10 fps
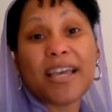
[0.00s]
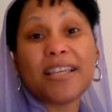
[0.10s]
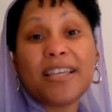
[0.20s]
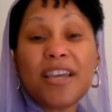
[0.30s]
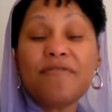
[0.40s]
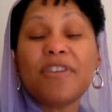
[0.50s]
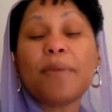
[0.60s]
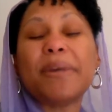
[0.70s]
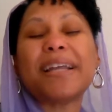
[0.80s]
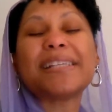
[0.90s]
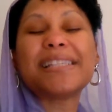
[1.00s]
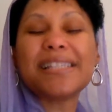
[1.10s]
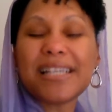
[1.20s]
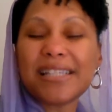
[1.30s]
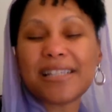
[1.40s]
Give them and
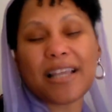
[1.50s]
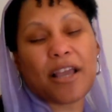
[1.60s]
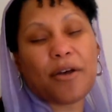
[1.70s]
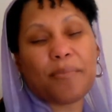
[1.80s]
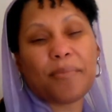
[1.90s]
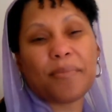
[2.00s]
assist them